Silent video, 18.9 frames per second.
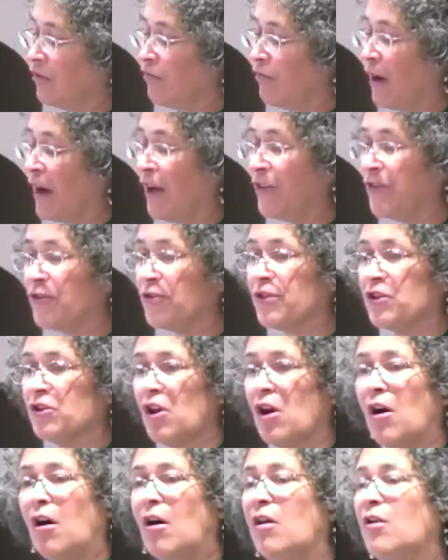Rather
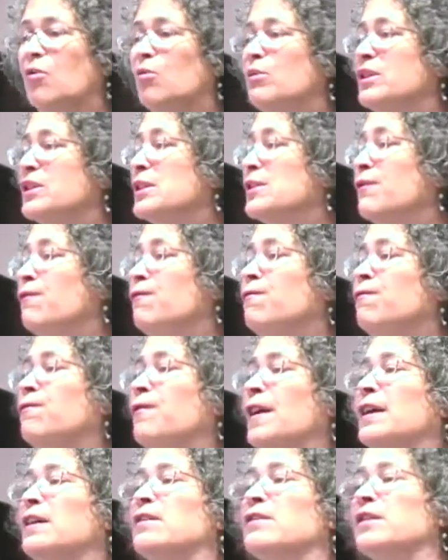than always
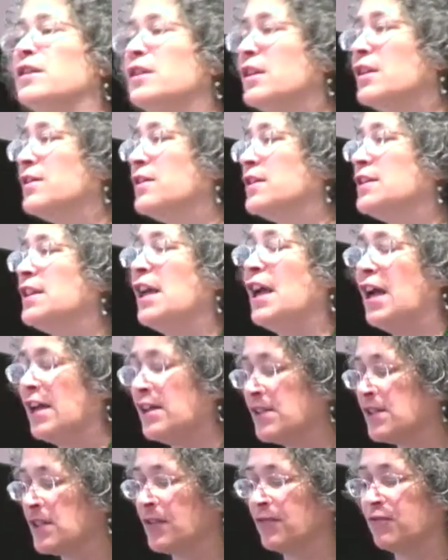failing at the
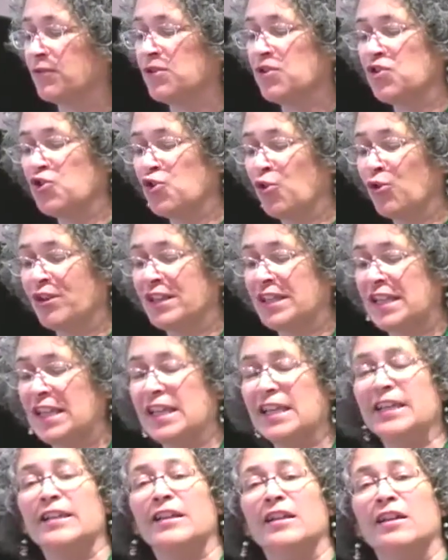task of restoring
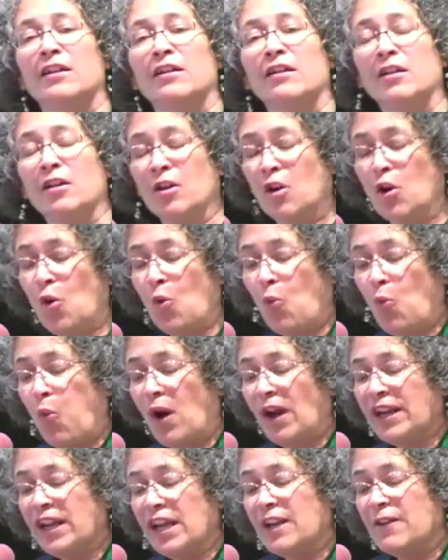Eden,
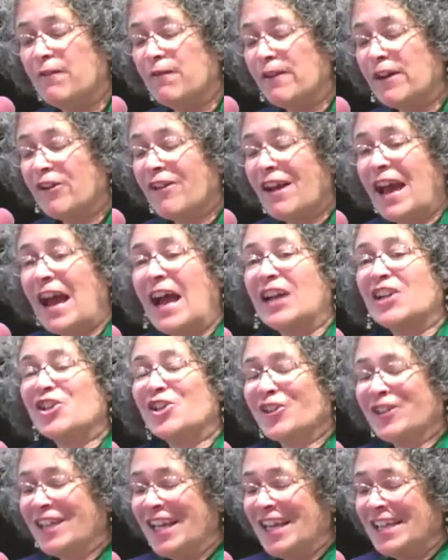what if we are
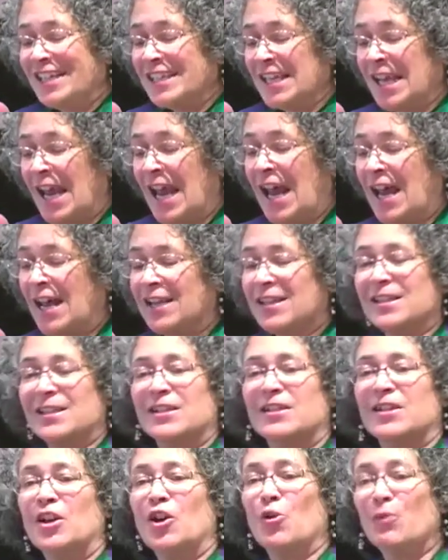actually
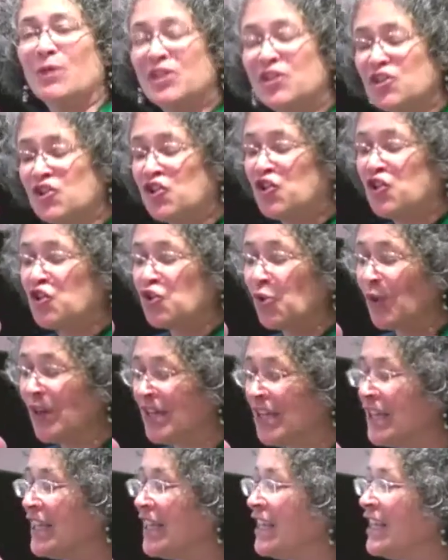tasked with
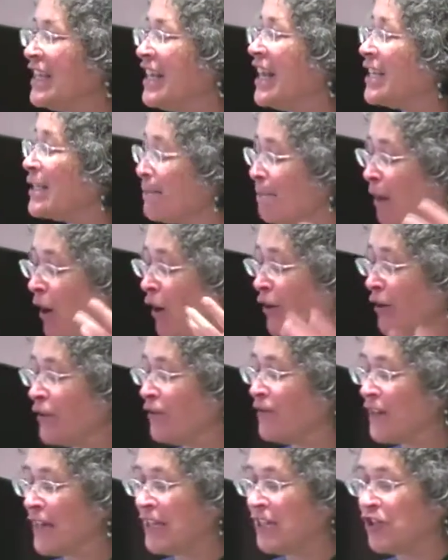joining in as part
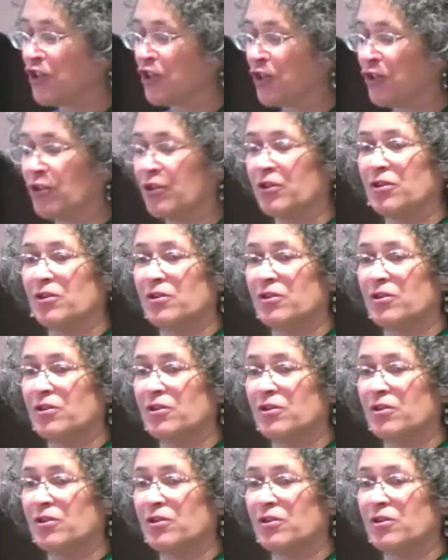of nature,